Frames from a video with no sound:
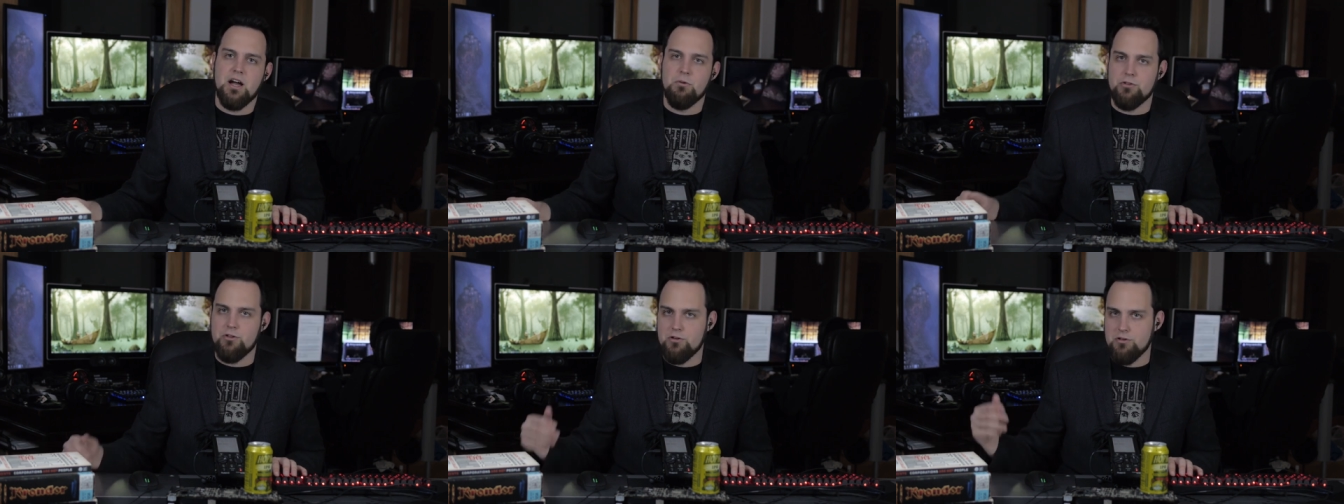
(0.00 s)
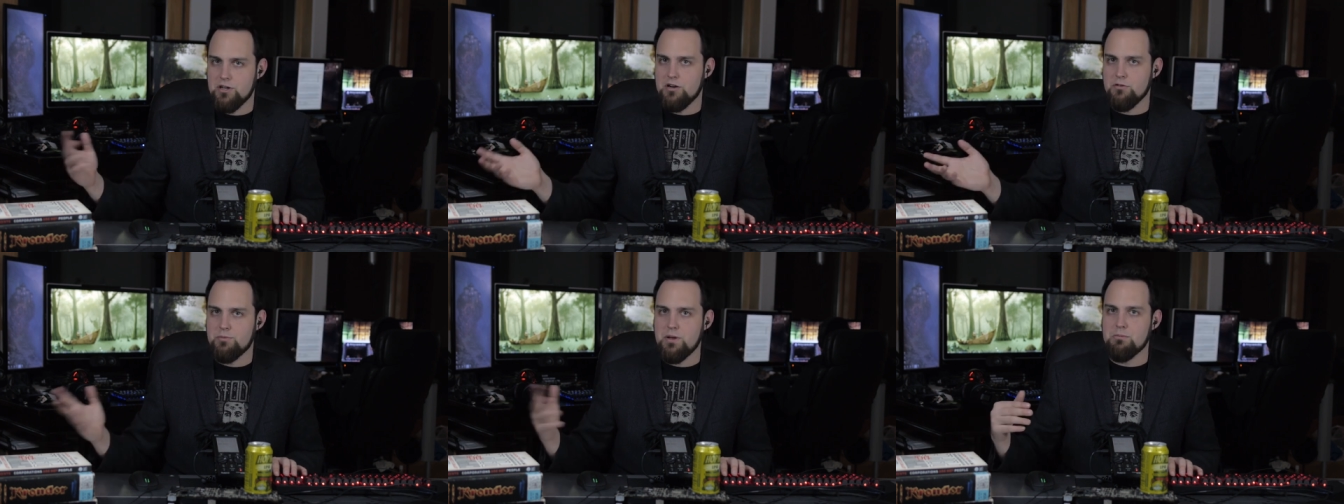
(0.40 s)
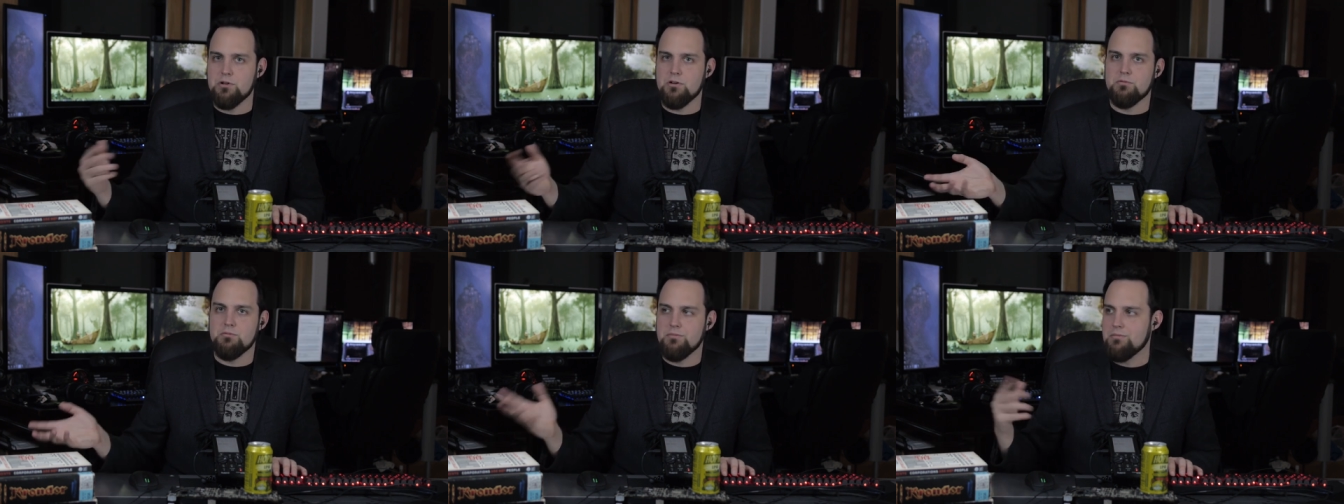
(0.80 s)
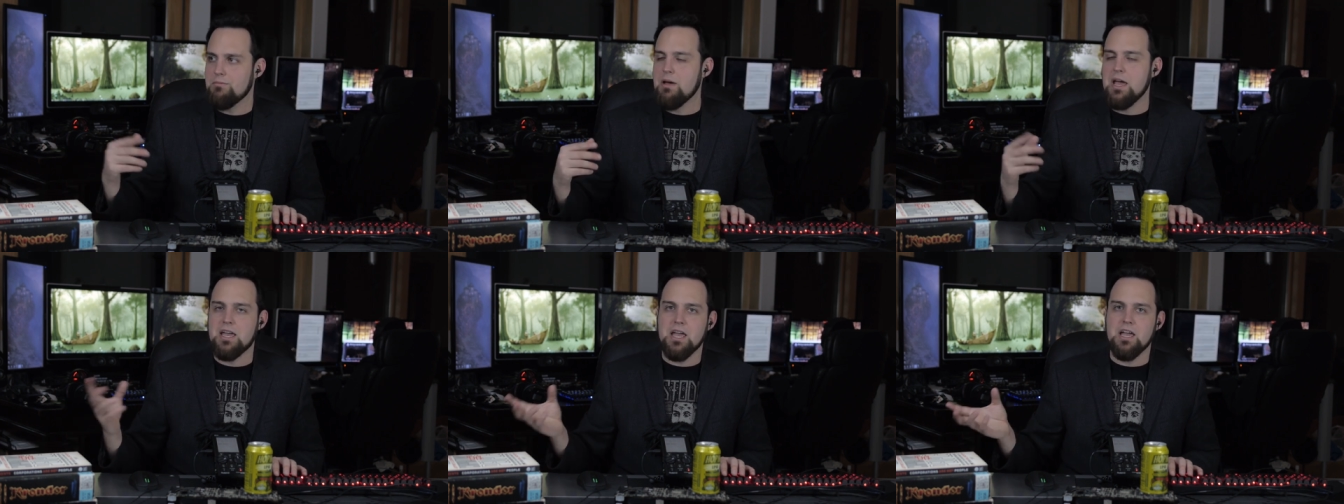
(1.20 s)
uh, where they're, you know, people are
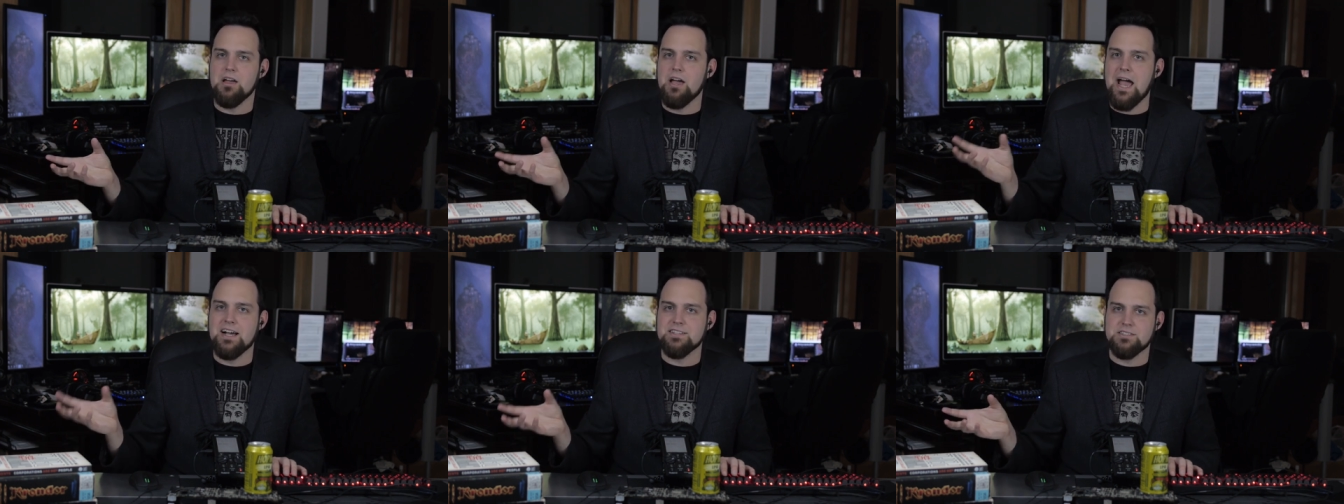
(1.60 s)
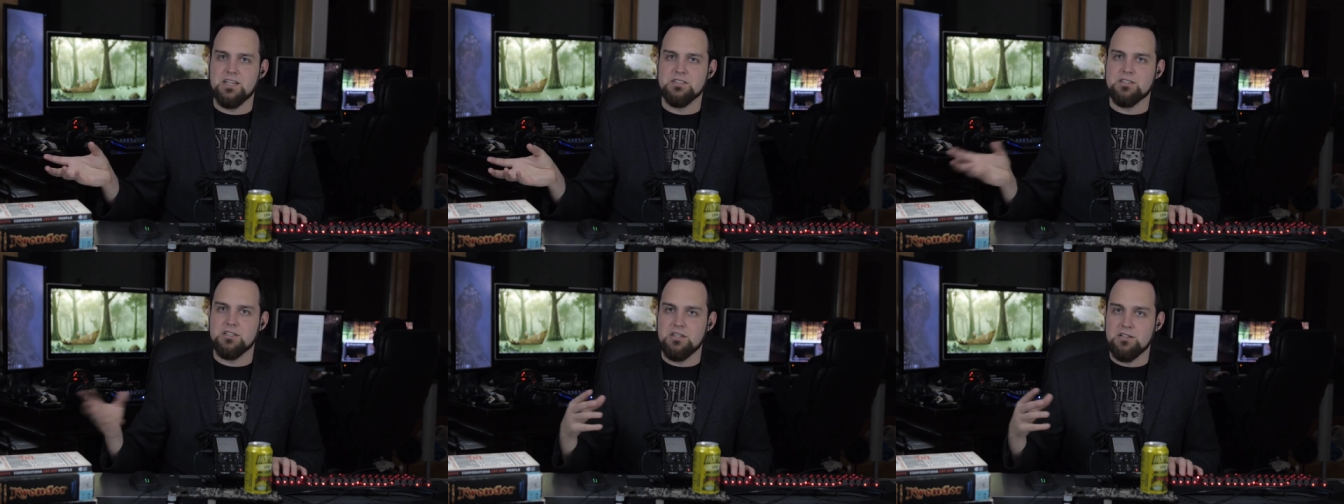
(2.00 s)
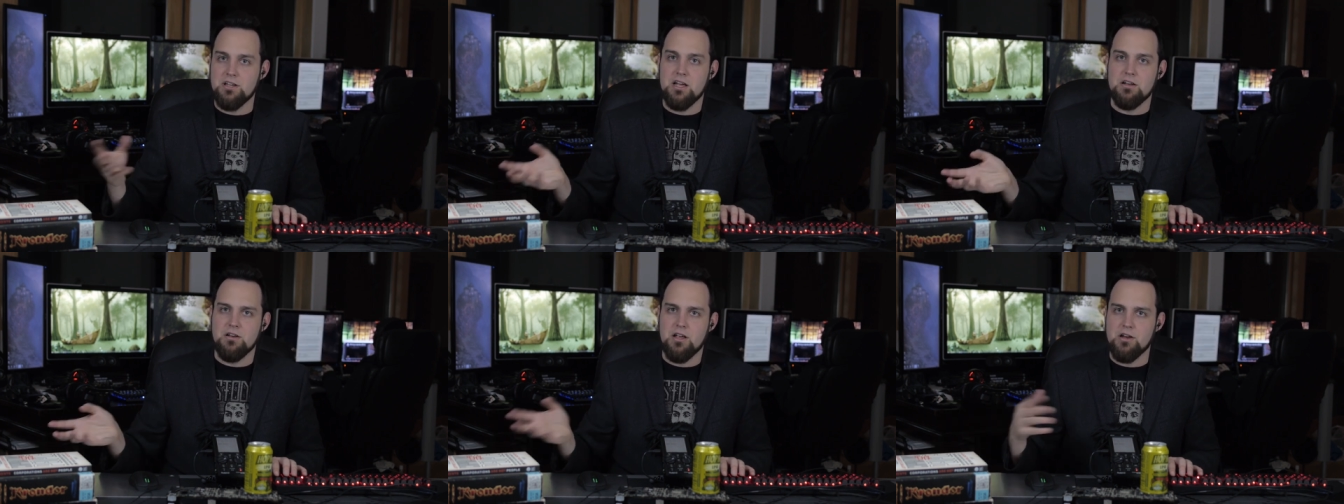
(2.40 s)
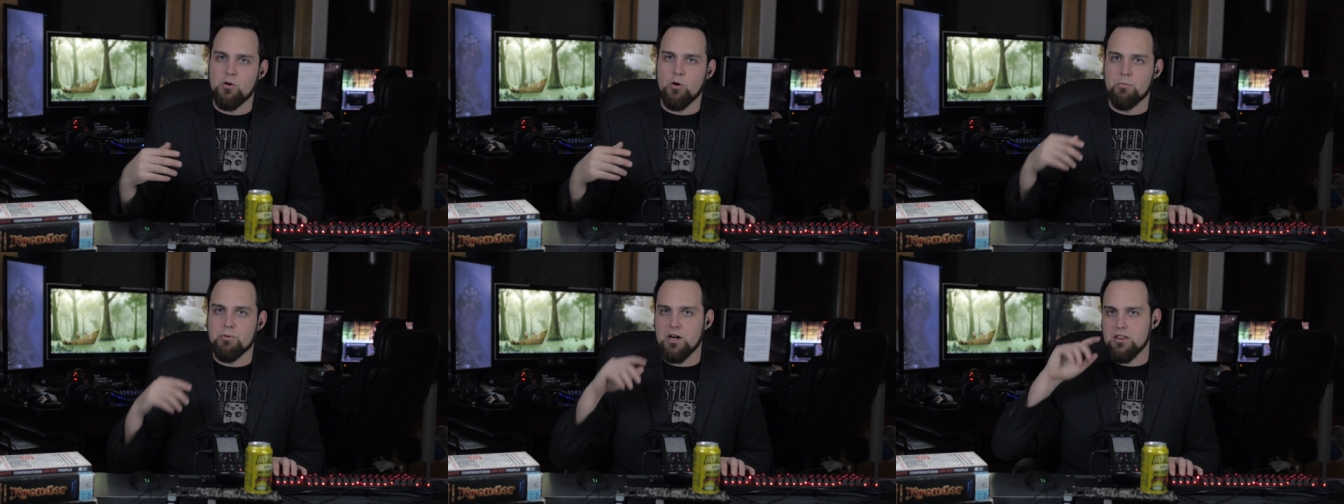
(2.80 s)
making assets and, and
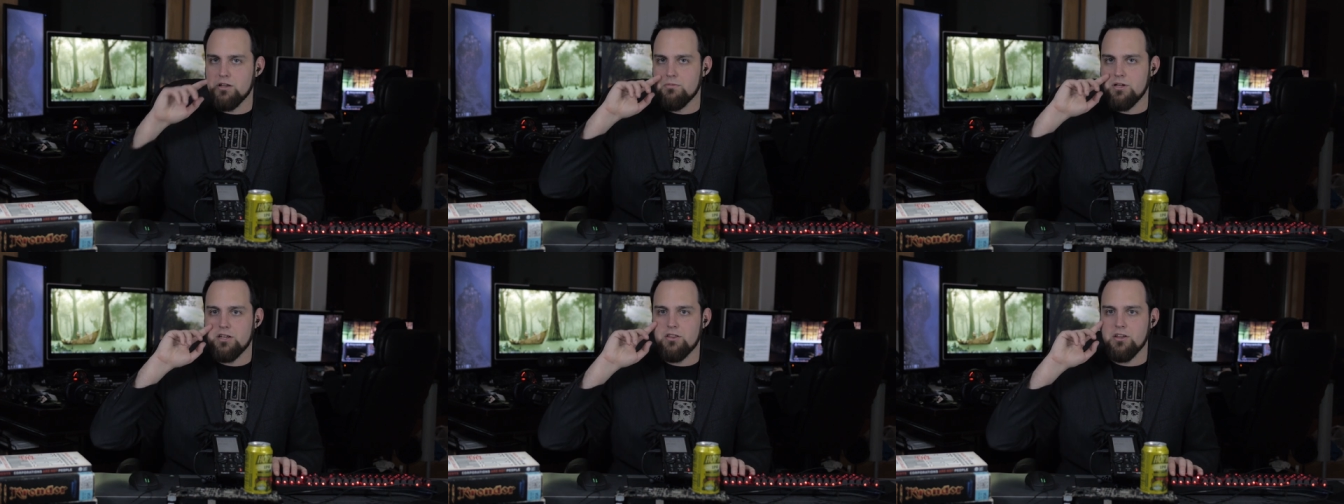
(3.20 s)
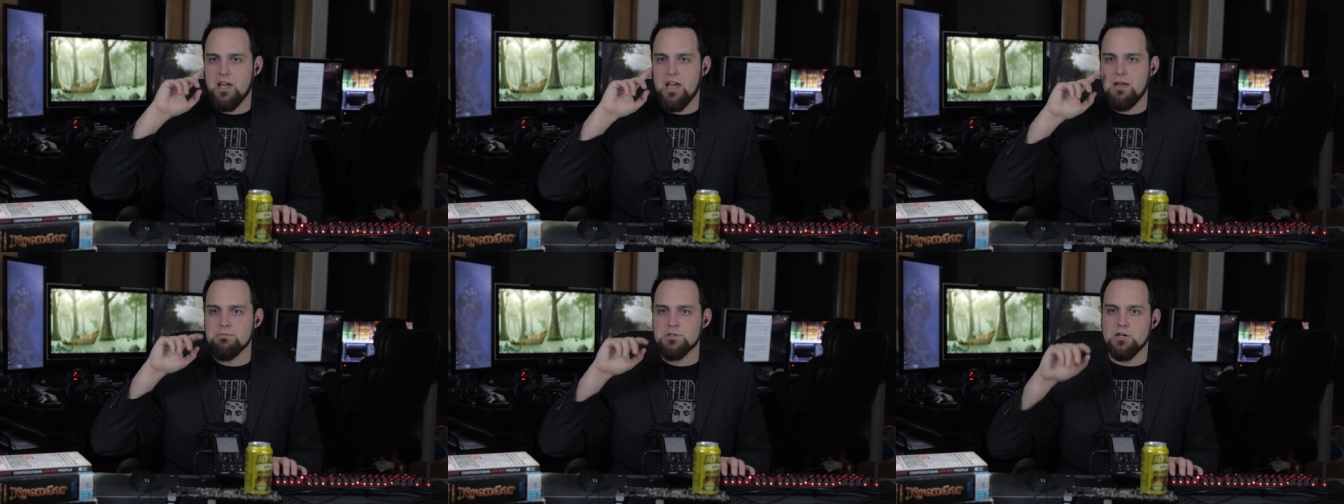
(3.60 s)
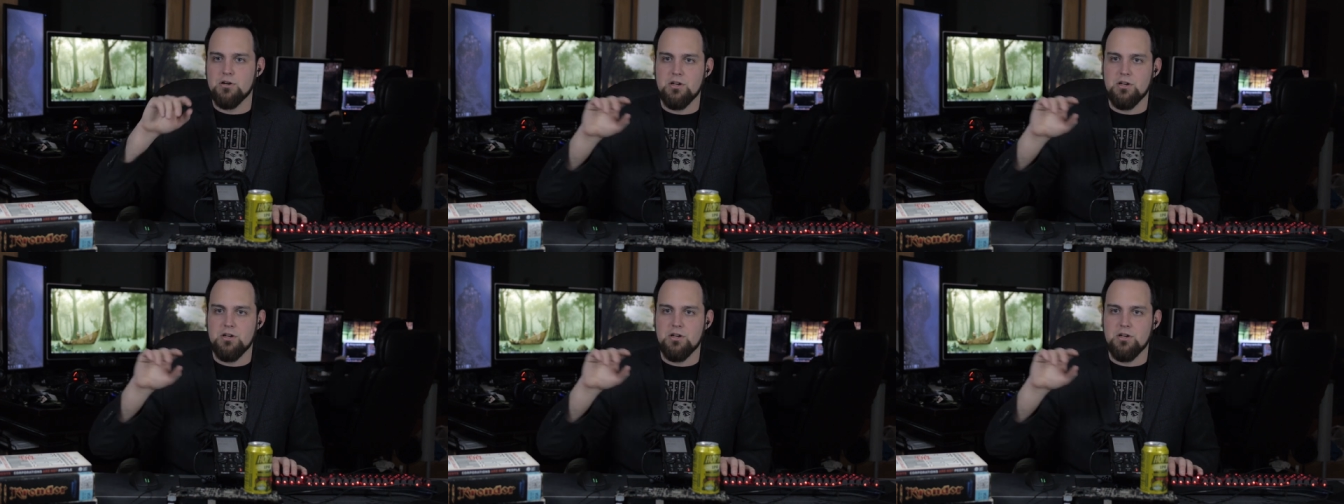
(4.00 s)
incorporating them into the game.